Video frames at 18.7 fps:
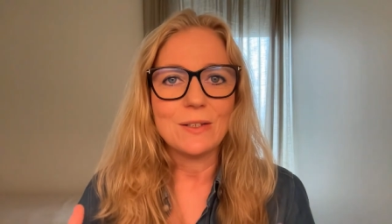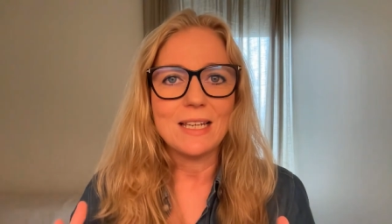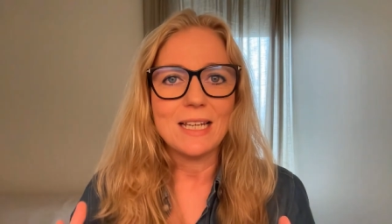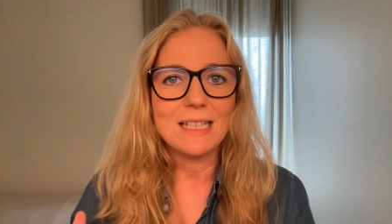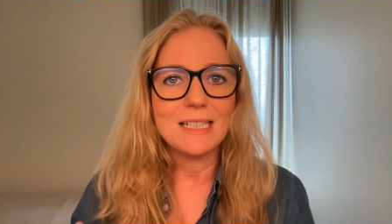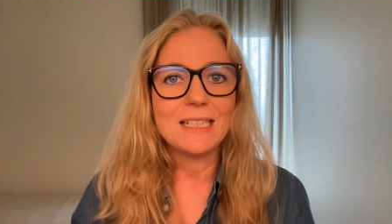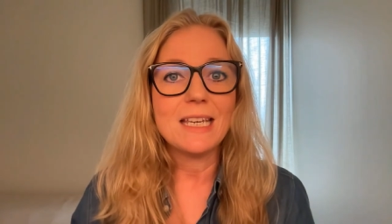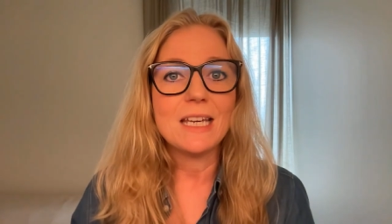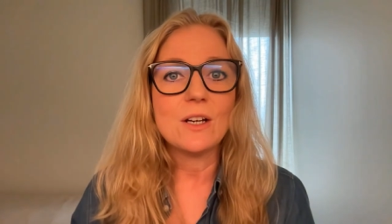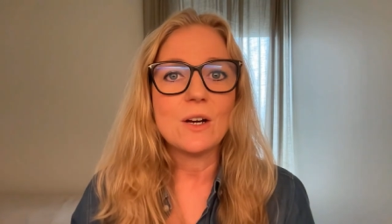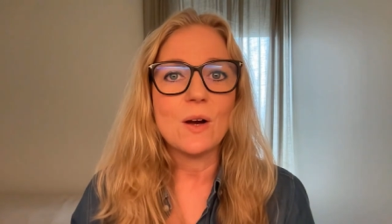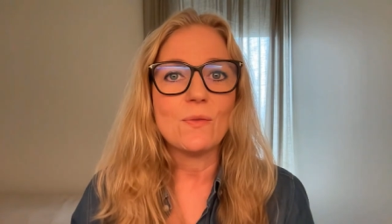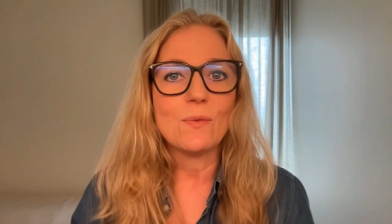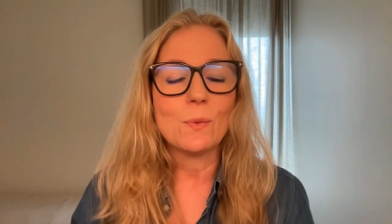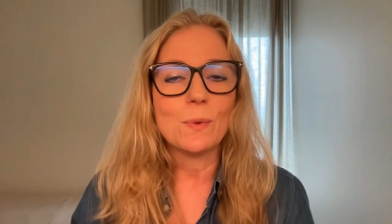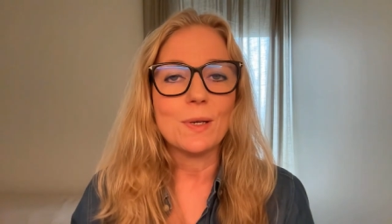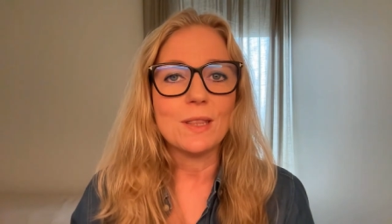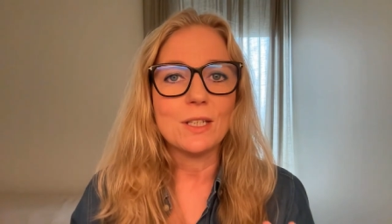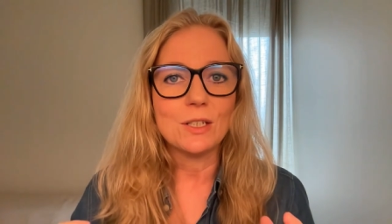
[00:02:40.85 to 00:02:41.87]
So let's kick
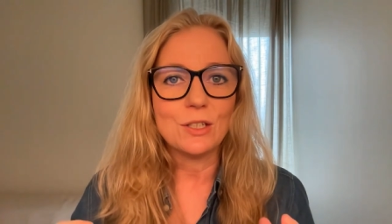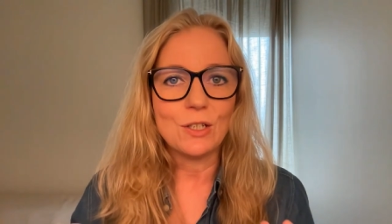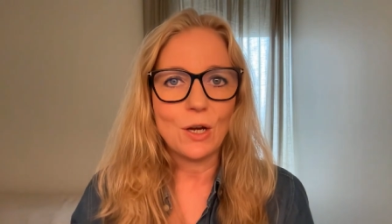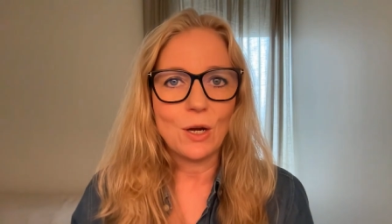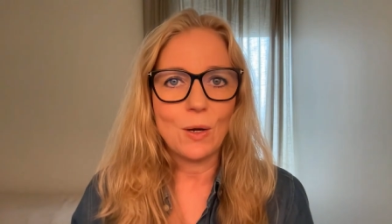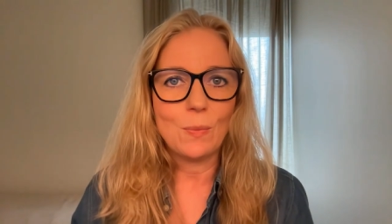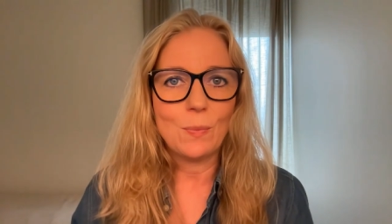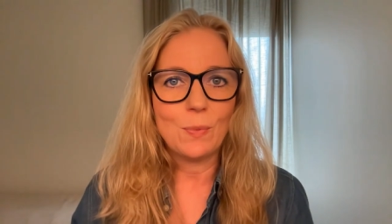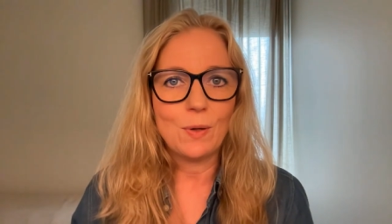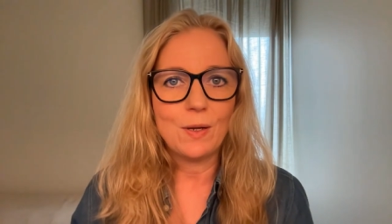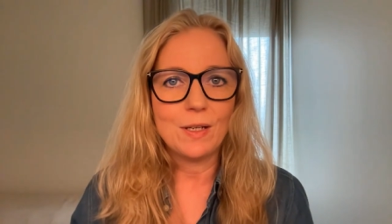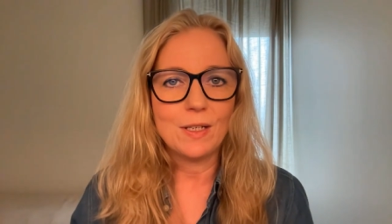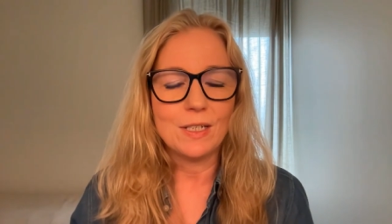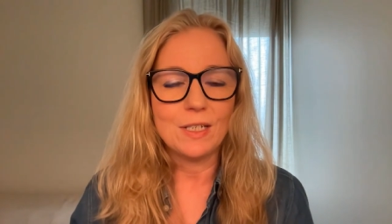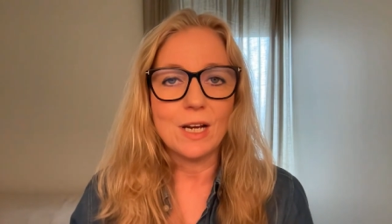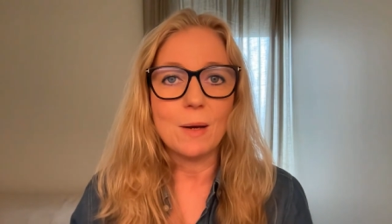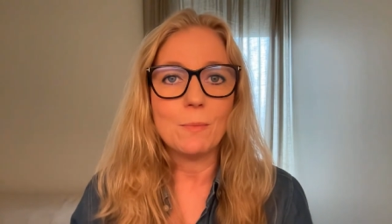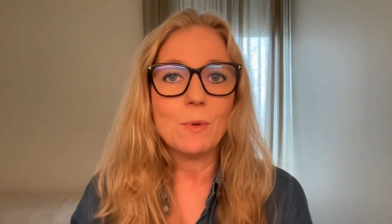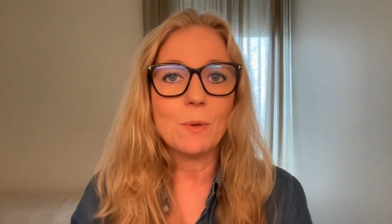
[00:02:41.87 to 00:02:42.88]
off with the top
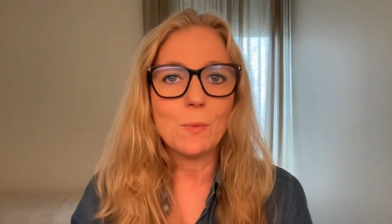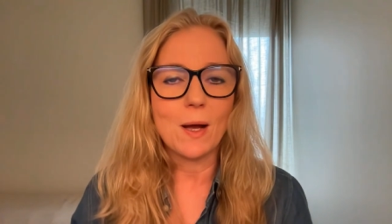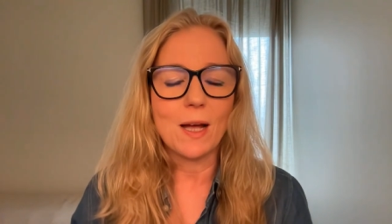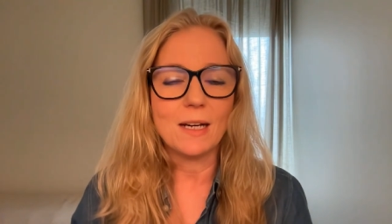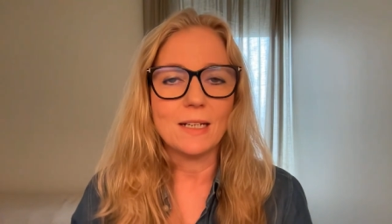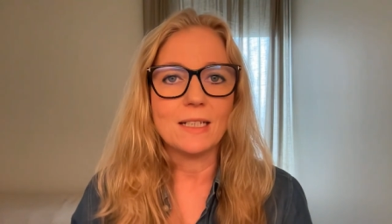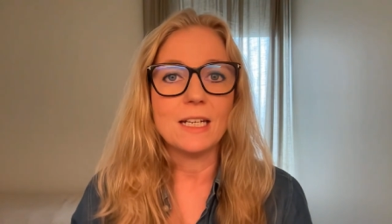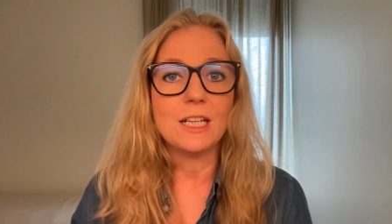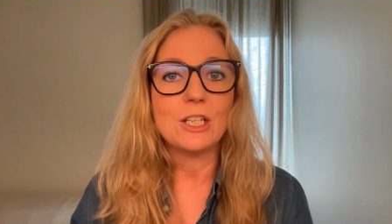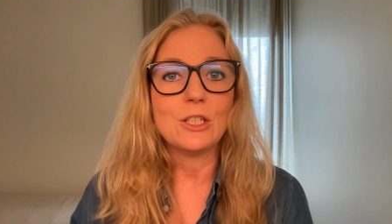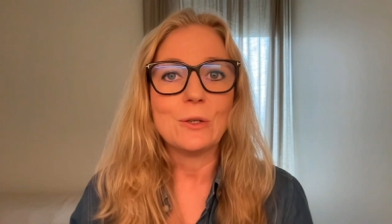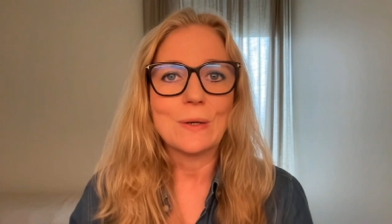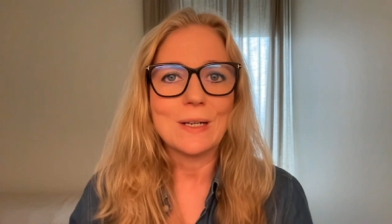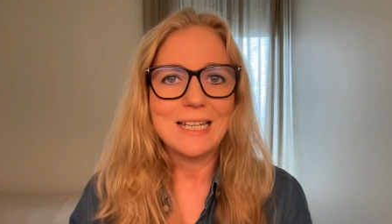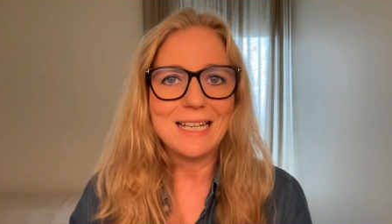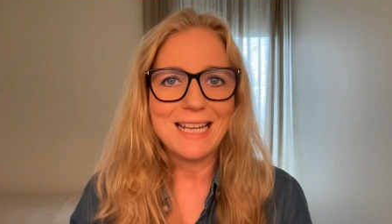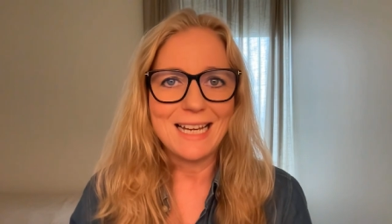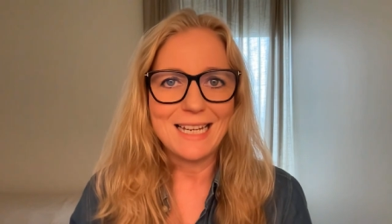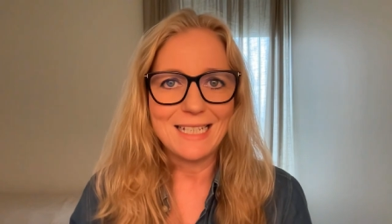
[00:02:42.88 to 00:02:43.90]
number one, your
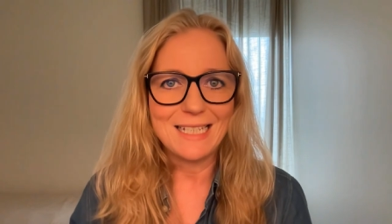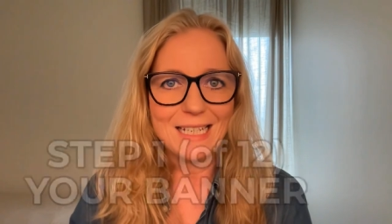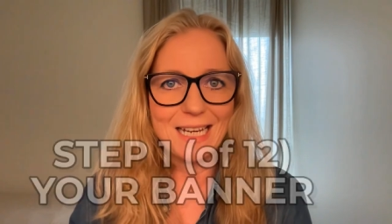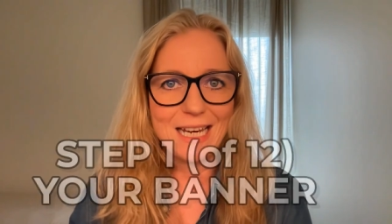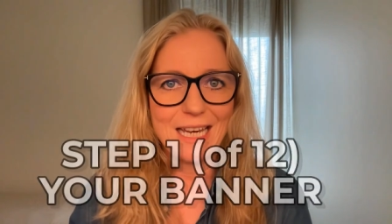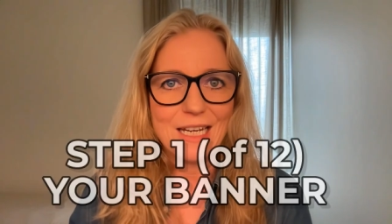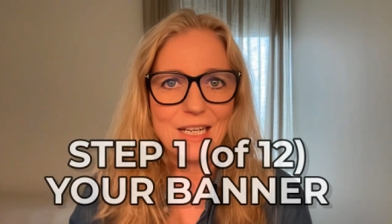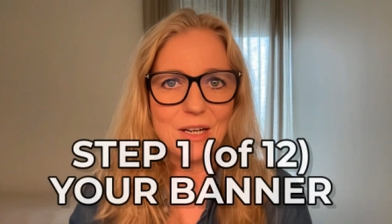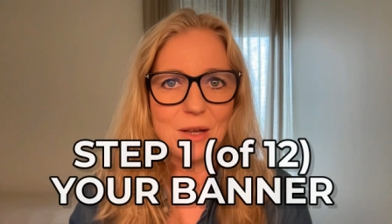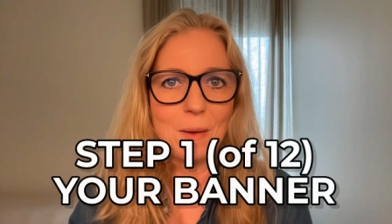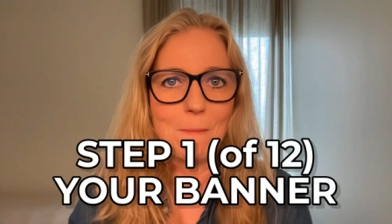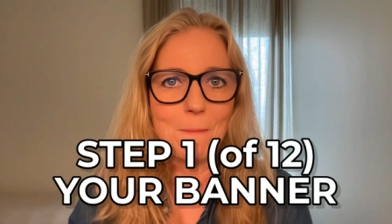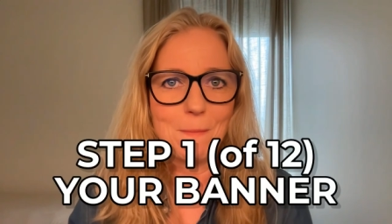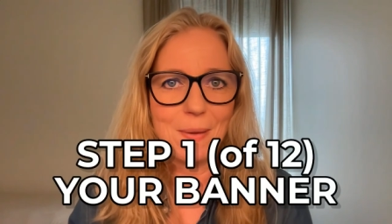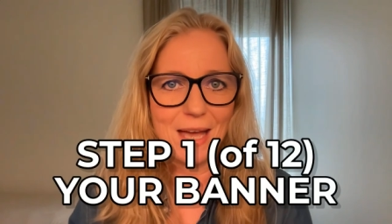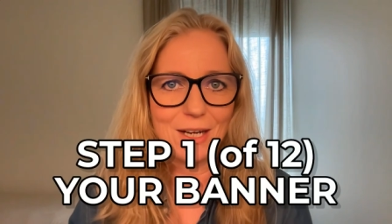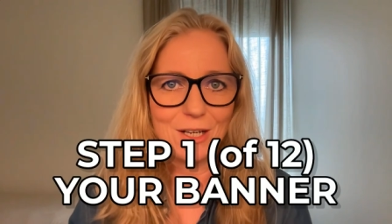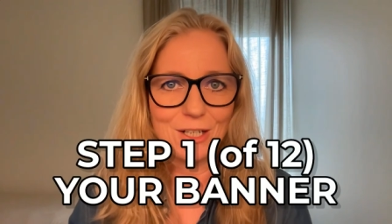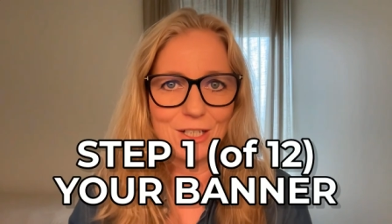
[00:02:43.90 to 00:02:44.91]
LinkedIn
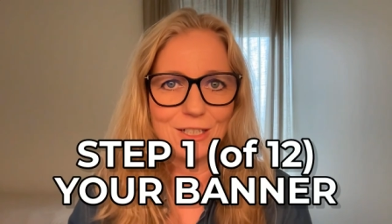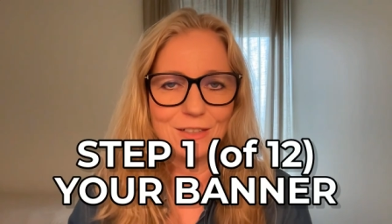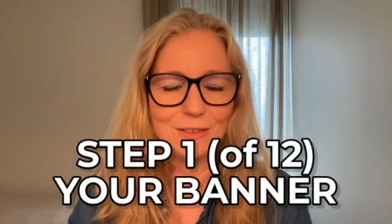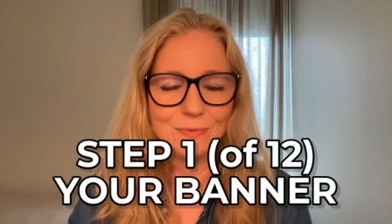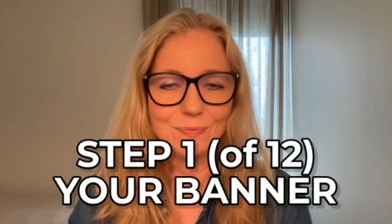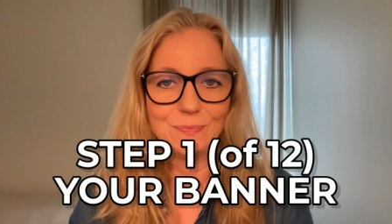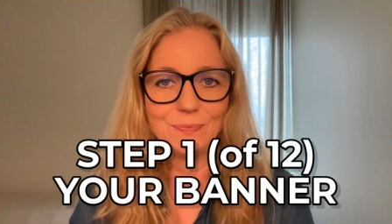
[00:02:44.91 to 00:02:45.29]
banner.